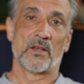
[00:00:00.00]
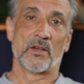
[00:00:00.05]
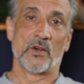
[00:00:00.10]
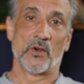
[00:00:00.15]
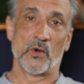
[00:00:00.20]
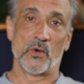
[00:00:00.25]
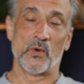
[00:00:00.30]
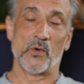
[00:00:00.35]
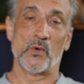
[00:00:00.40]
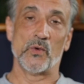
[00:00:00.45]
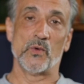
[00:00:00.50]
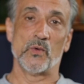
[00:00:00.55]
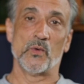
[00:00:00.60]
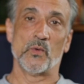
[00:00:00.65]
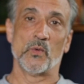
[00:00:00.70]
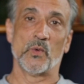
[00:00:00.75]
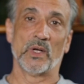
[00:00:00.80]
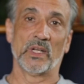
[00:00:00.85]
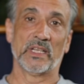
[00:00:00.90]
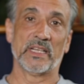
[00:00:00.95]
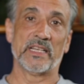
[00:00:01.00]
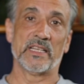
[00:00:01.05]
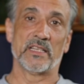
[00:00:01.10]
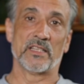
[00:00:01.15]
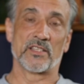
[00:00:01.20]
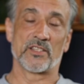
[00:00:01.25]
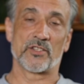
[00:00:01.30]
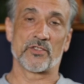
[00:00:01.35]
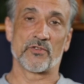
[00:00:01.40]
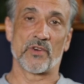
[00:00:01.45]
who will he
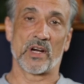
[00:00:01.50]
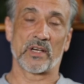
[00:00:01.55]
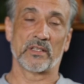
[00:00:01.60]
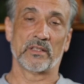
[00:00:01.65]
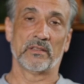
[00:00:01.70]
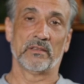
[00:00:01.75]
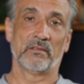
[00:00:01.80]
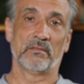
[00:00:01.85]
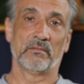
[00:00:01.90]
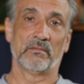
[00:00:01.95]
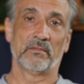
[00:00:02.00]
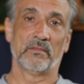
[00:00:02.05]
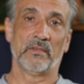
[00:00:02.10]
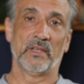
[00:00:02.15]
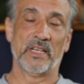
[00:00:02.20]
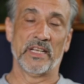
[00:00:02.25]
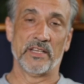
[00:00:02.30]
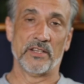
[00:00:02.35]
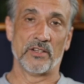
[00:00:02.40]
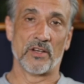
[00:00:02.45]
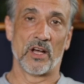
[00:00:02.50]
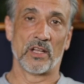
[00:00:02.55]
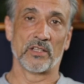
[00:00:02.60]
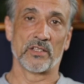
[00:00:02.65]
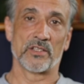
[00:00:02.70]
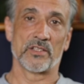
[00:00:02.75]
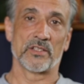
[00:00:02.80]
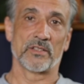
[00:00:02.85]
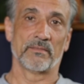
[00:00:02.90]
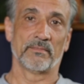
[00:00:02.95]
instruct in
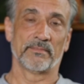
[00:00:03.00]
knowledge?